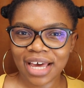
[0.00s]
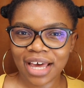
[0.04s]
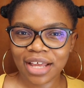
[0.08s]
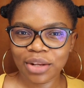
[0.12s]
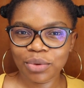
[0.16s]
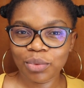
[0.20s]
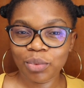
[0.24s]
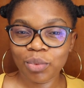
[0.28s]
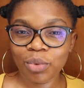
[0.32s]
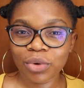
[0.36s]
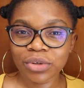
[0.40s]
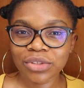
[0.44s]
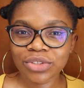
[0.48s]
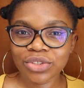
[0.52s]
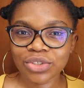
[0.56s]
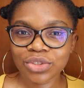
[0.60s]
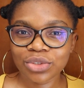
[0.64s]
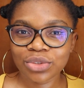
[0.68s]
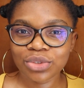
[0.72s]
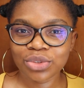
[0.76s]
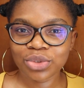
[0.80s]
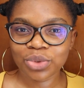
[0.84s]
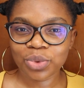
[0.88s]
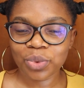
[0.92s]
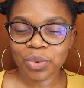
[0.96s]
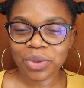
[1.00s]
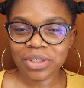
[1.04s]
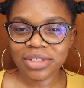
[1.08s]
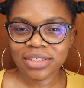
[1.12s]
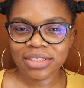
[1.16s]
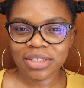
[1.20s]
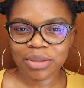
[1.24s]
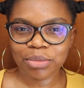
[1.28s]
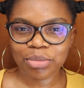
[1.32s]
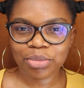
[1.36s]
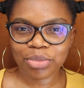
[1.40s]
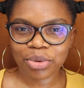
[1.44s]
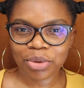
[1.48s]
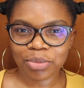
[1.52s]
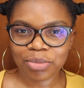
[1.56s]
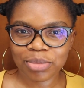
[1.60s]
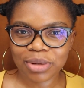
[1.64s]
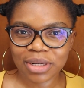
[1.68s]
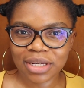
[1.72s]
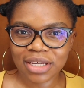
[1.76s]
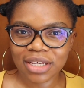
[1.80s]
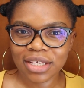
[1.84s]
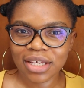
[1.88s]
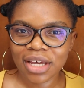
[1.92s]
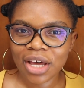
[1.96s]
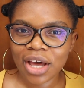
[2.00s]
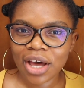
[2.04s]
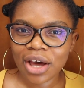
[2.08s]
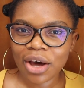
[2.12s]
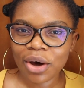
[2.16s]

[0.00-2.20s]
And once you squeeze it properly,